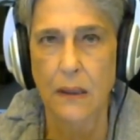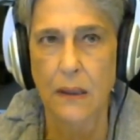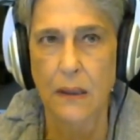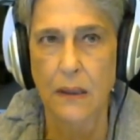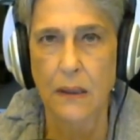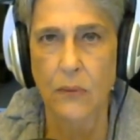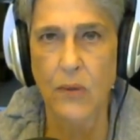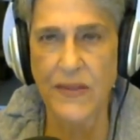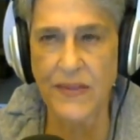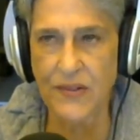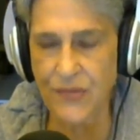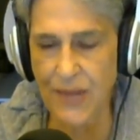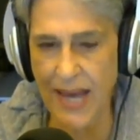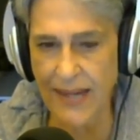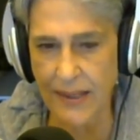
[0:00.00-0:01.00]
when the
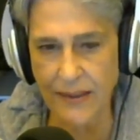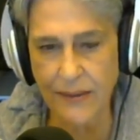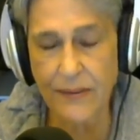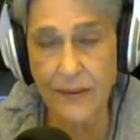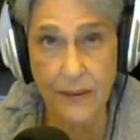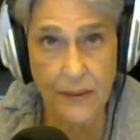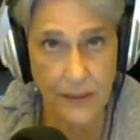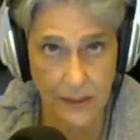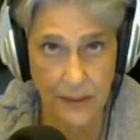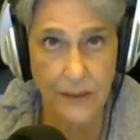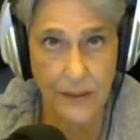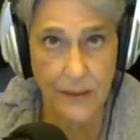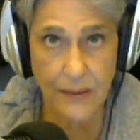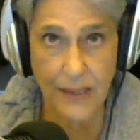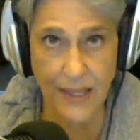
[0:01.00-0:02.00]
Senate
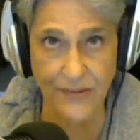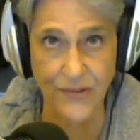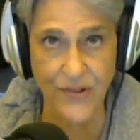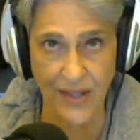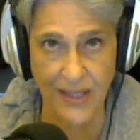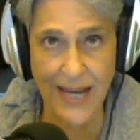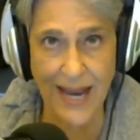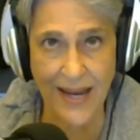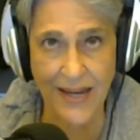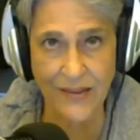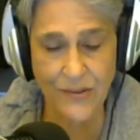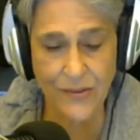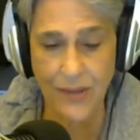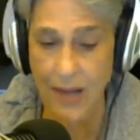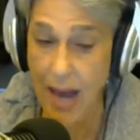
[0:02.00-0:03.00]
gets the
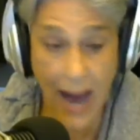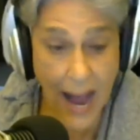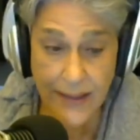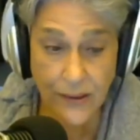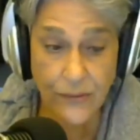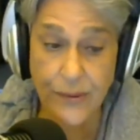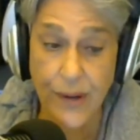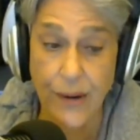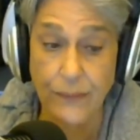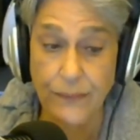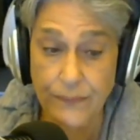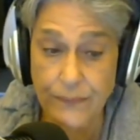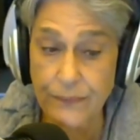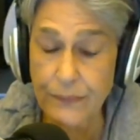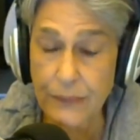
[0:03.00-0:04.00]
case. I don't know.
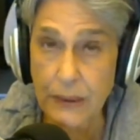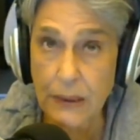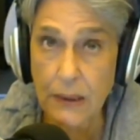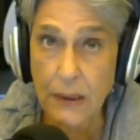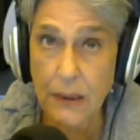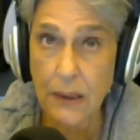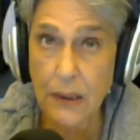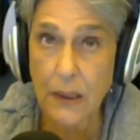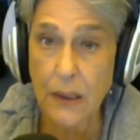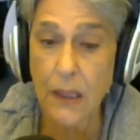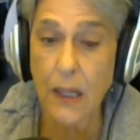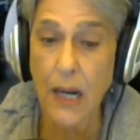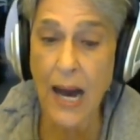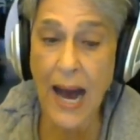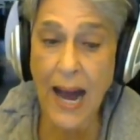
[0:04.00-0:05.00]

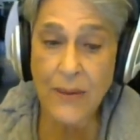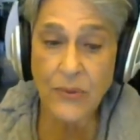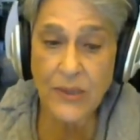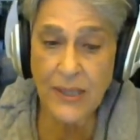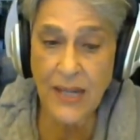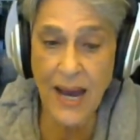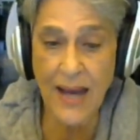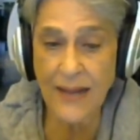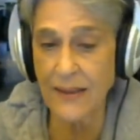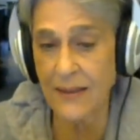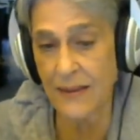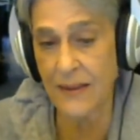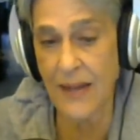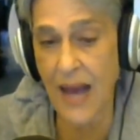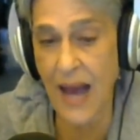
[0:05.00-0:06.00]
I would
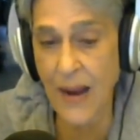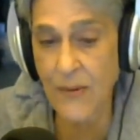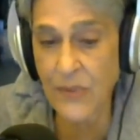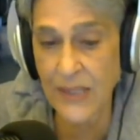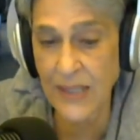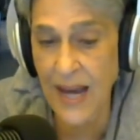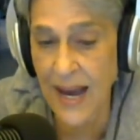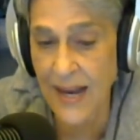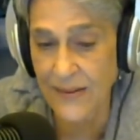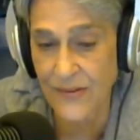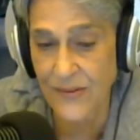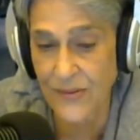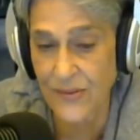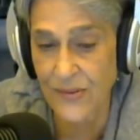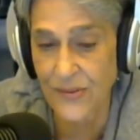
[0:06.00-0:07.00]
not
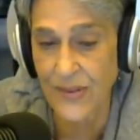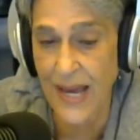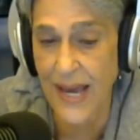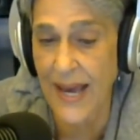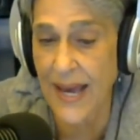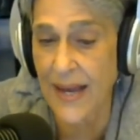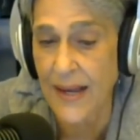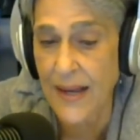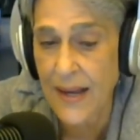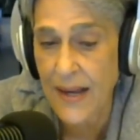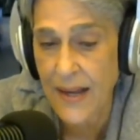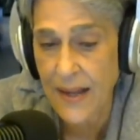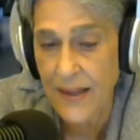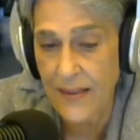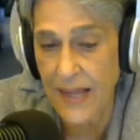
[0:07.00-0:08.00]
say
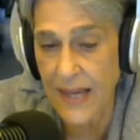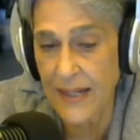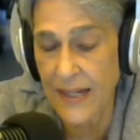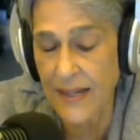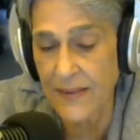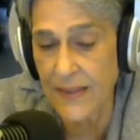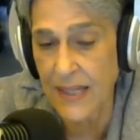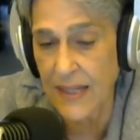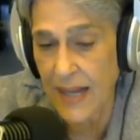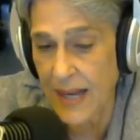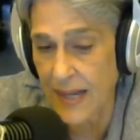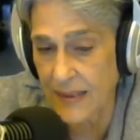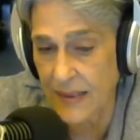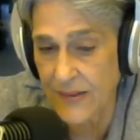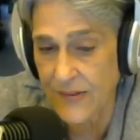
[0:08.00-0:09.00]
that in the
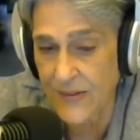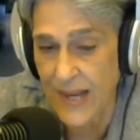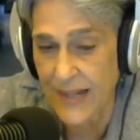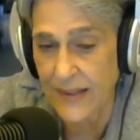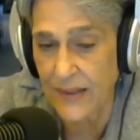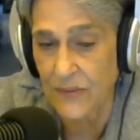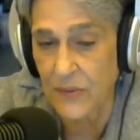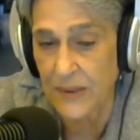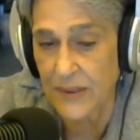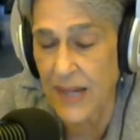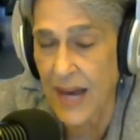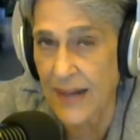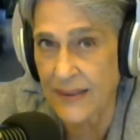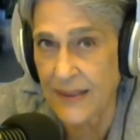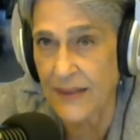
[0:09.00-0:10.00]
end the Senate will
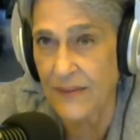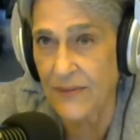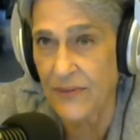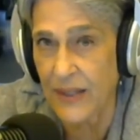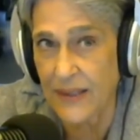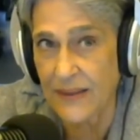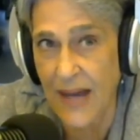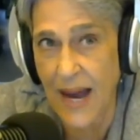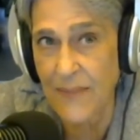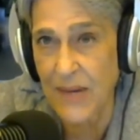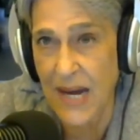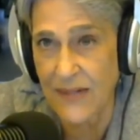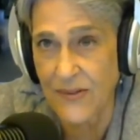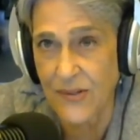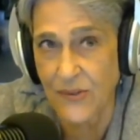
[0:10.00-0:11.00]
not convict. I'm
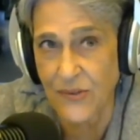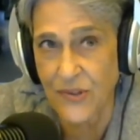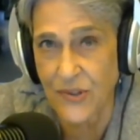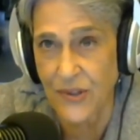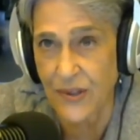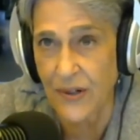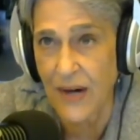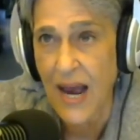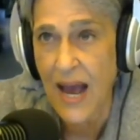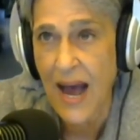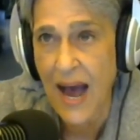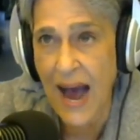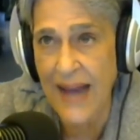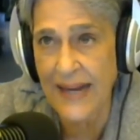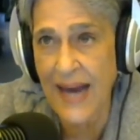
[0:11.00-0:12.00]
not so sure.
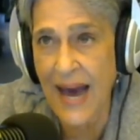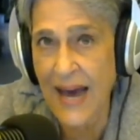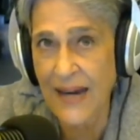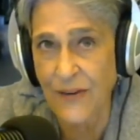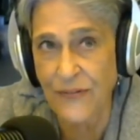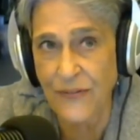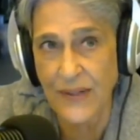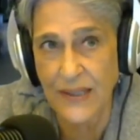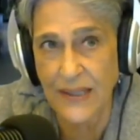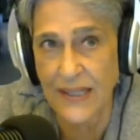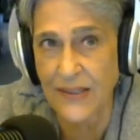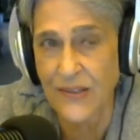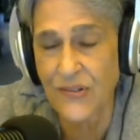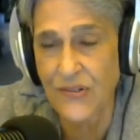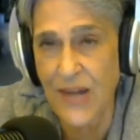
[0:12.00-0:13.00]
I got a
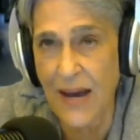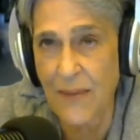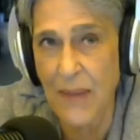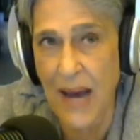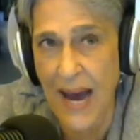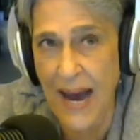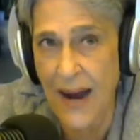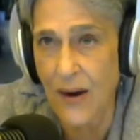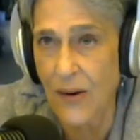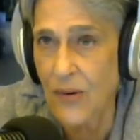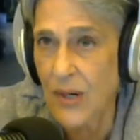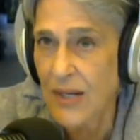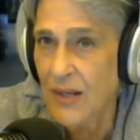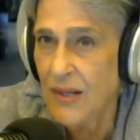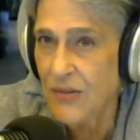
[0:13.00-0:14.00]
feeling somehow,
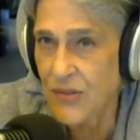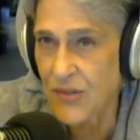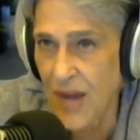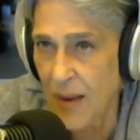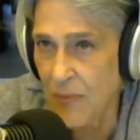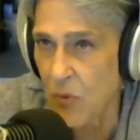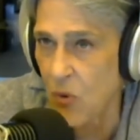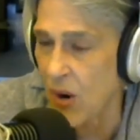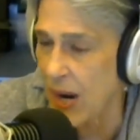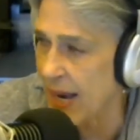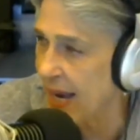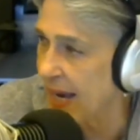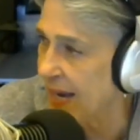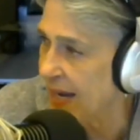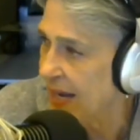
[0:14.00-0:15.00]
some
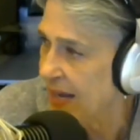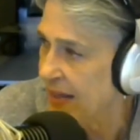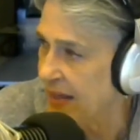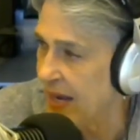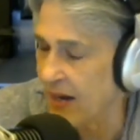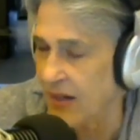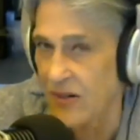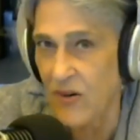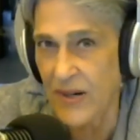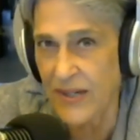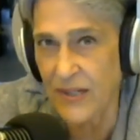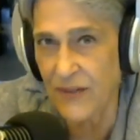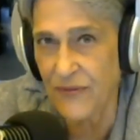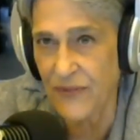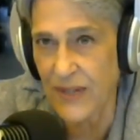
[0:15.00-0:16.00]
way, they are going
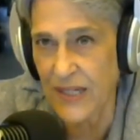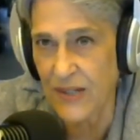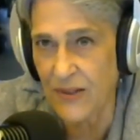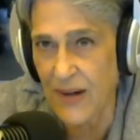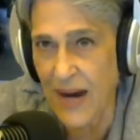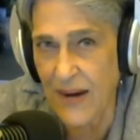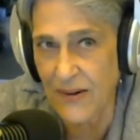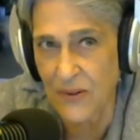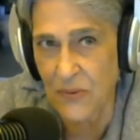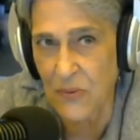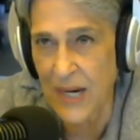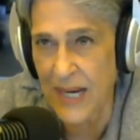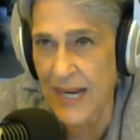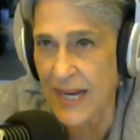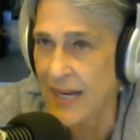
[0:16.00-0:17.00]
to figure out a
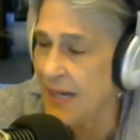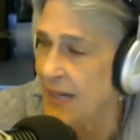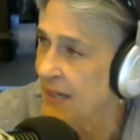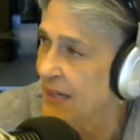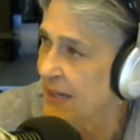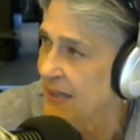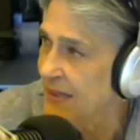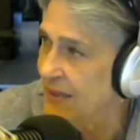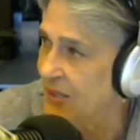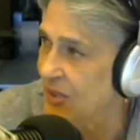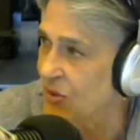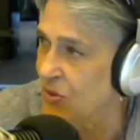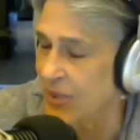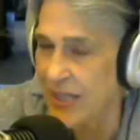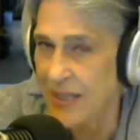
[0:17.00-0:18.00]
way
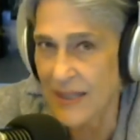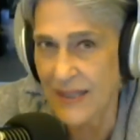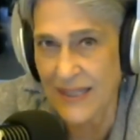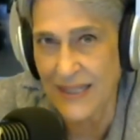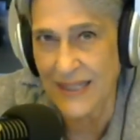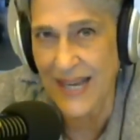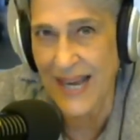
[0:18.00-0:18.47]
to get